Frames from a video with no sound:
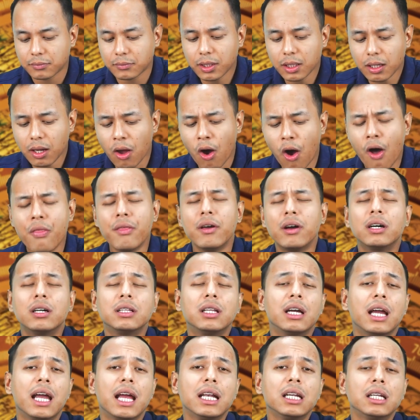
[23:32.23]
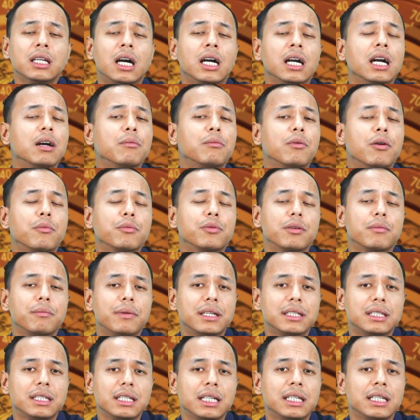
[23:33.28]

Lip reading: On the other hand, Ganga-Brahmaputra basin,